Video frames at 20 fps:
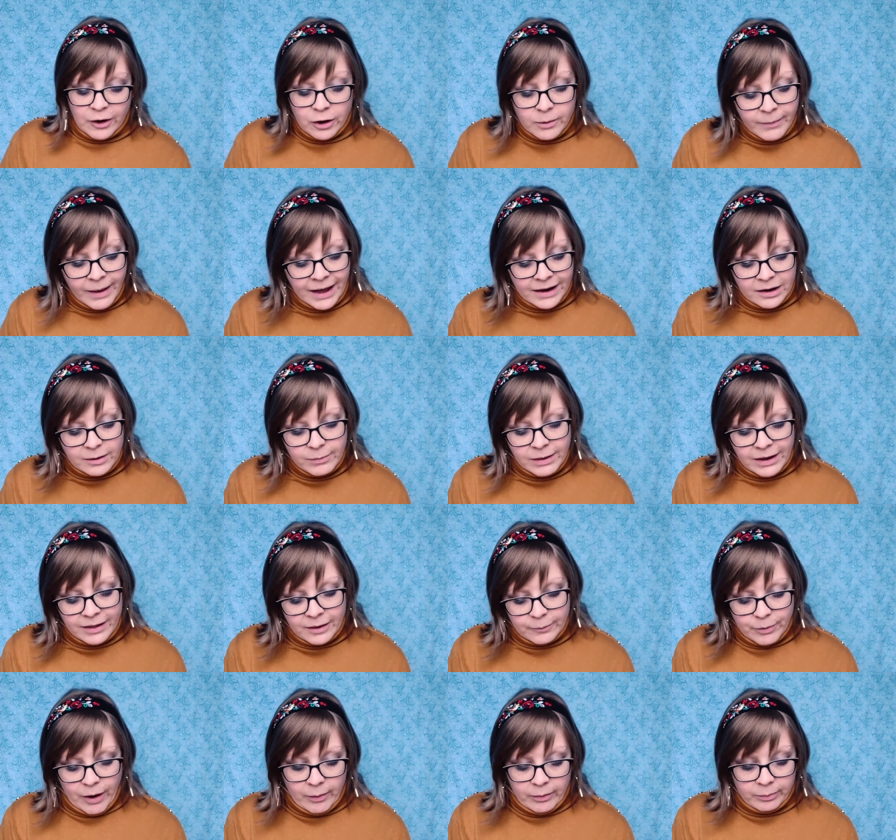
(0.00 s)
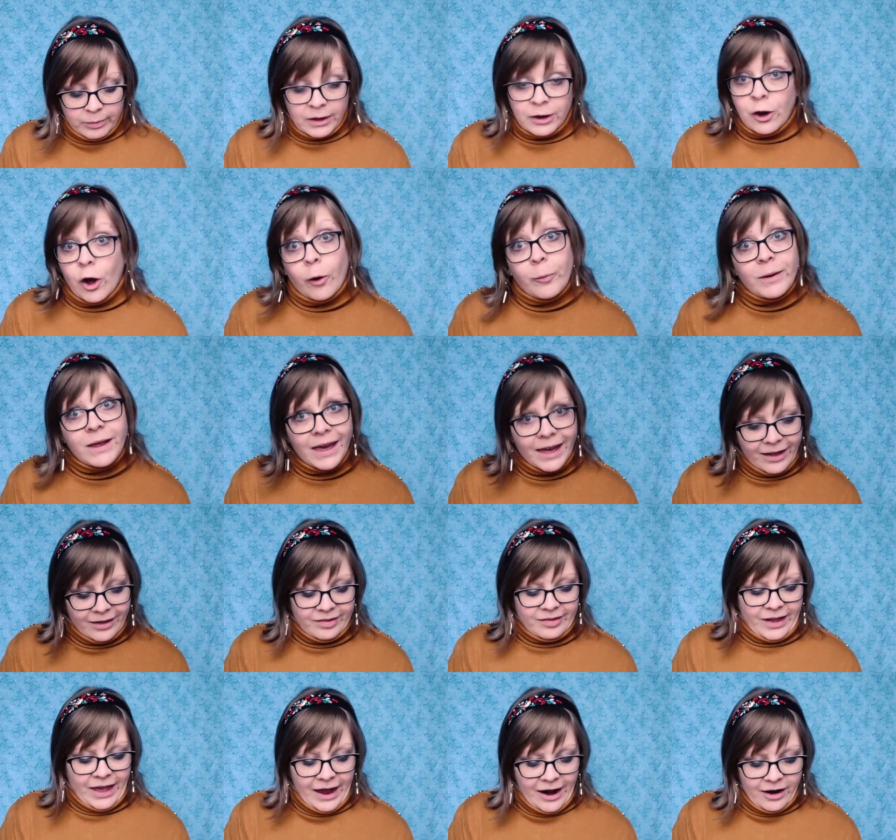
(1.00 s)
they reminded me that probably nobody
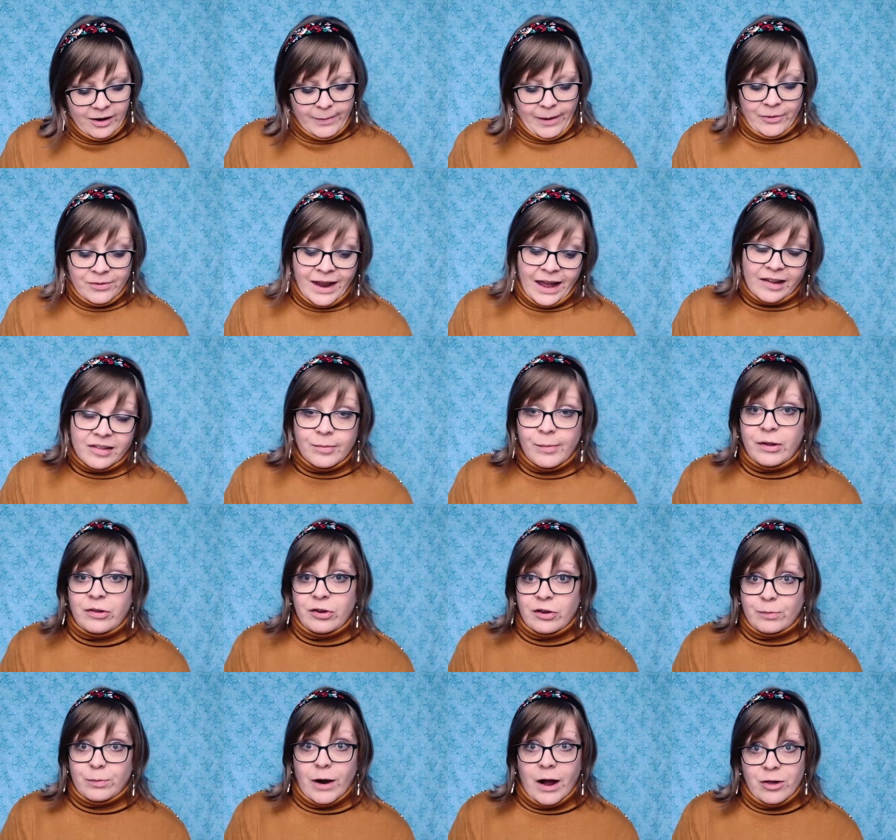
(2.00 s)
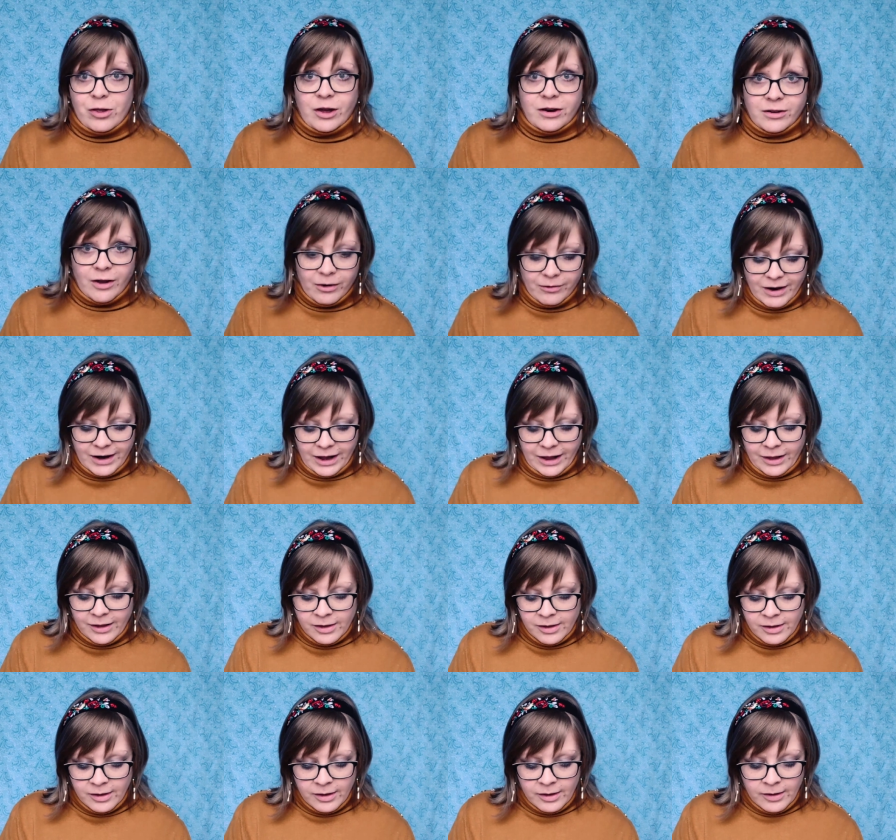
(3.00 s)
else cared about next semester's project
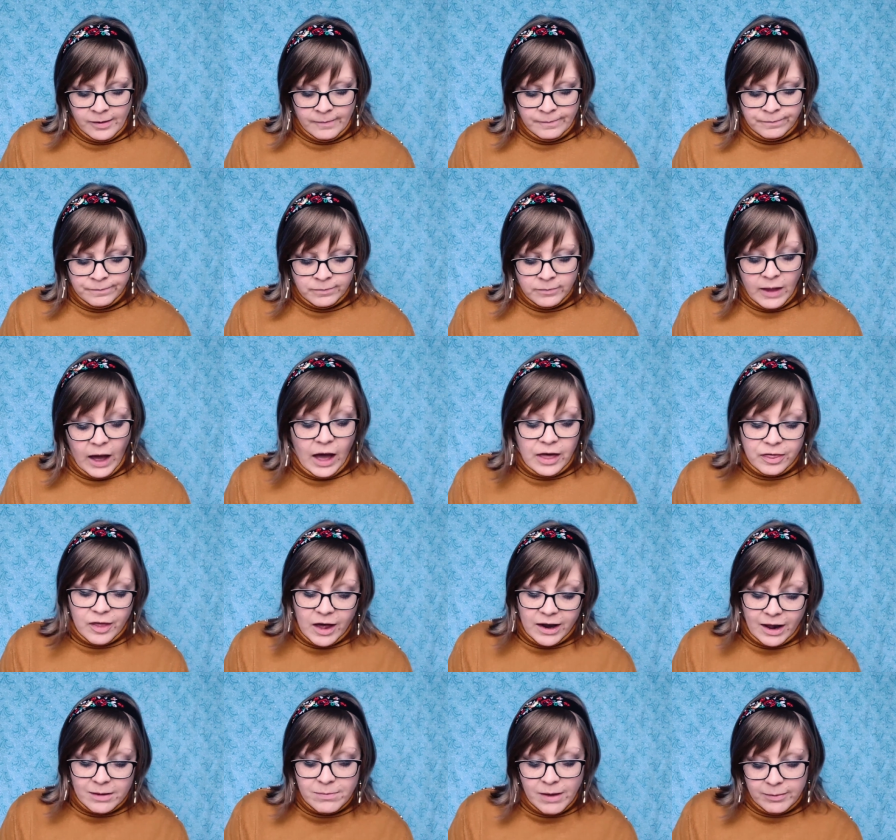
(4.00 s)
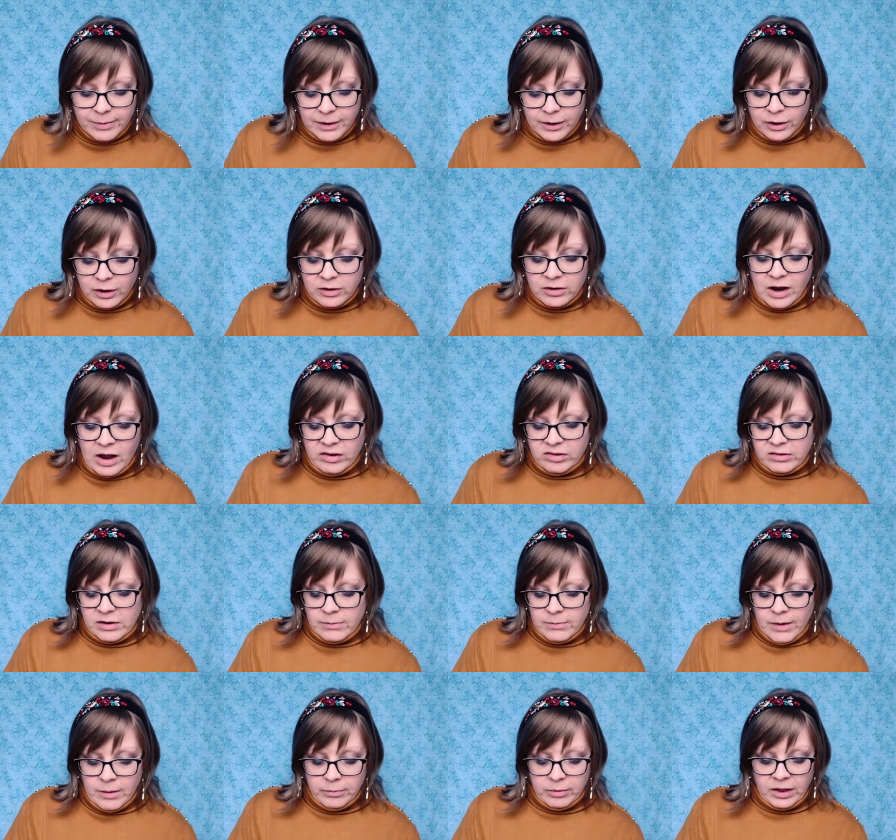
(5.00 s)
already. I thought I maybe heard
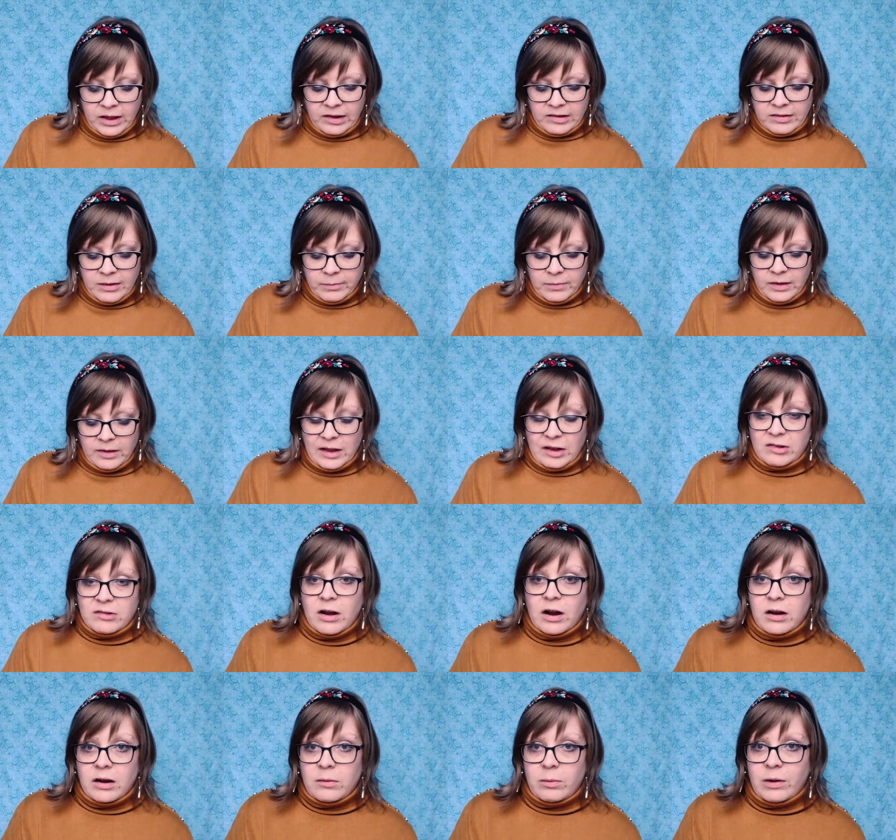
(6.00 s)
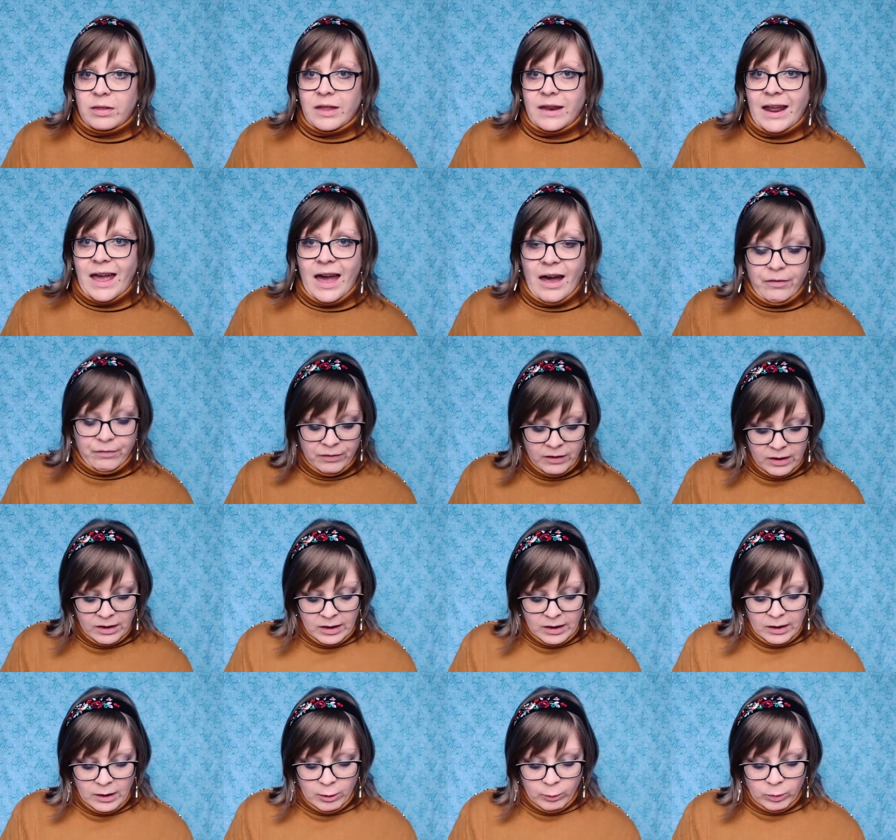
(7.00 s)
Dustin mumbling something that started with an F,
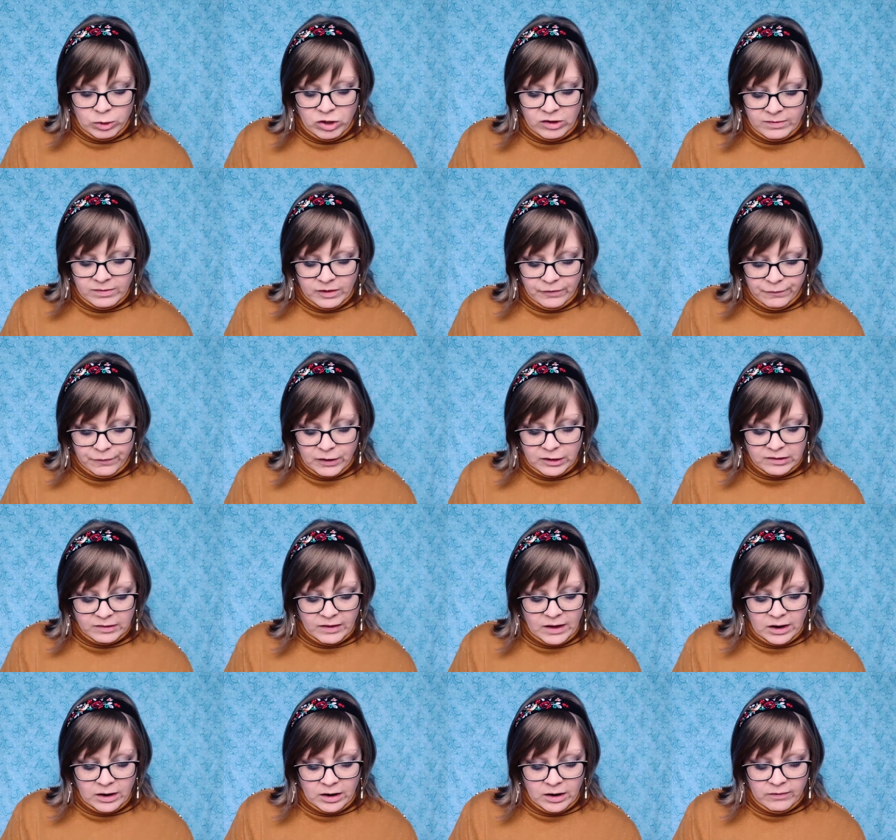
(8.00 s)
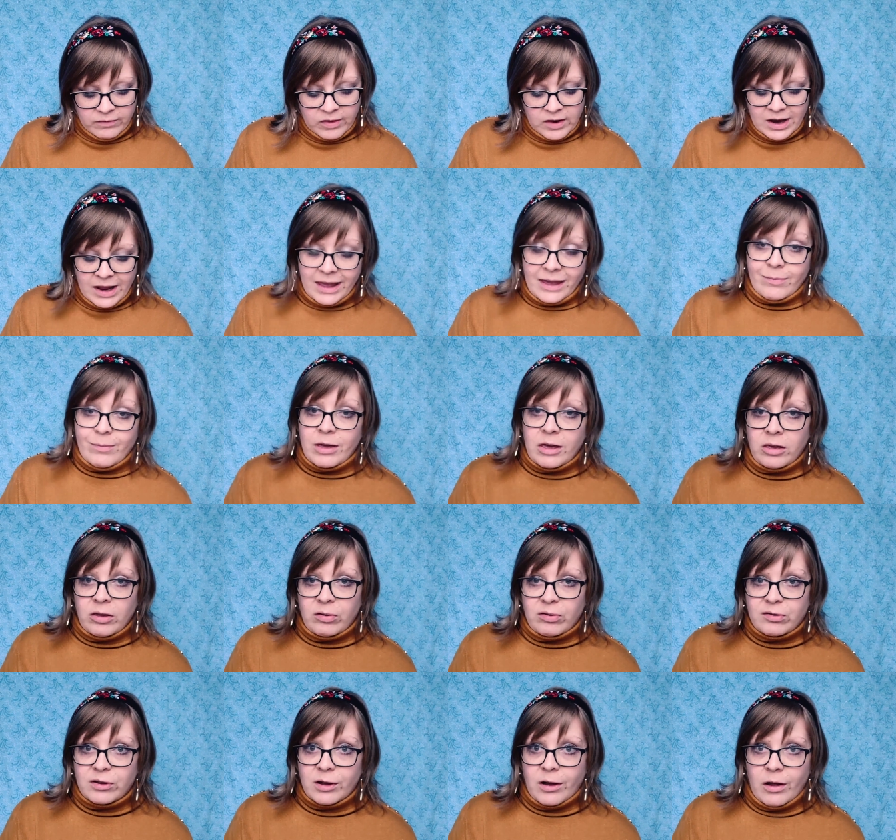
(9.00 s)
which is the first letter of the name he
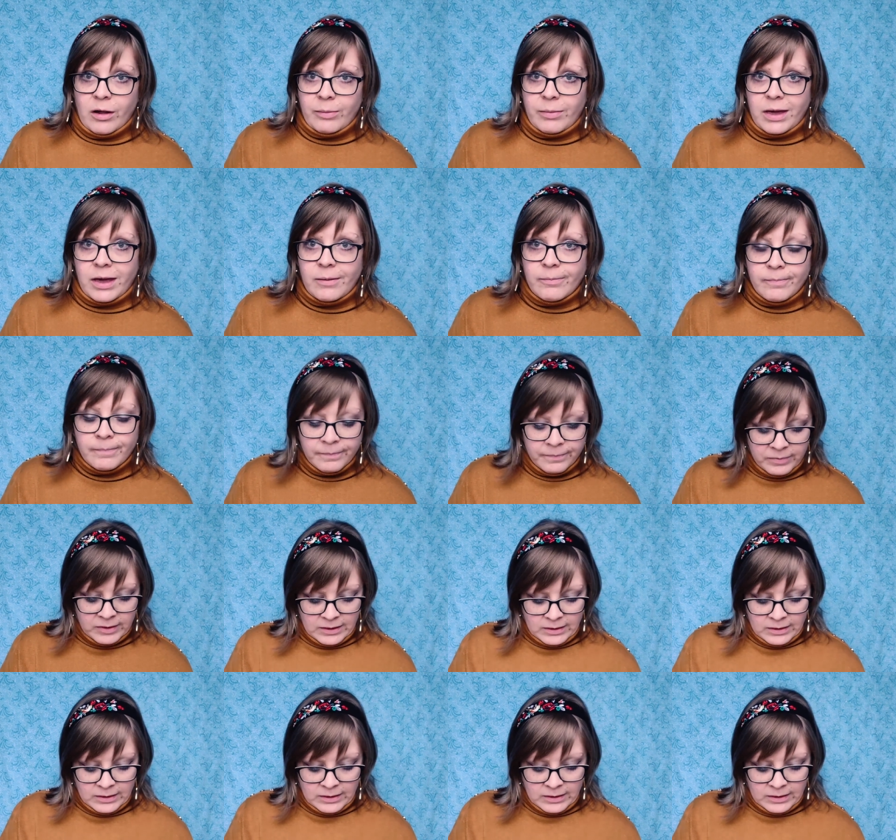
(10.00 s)
used to call me.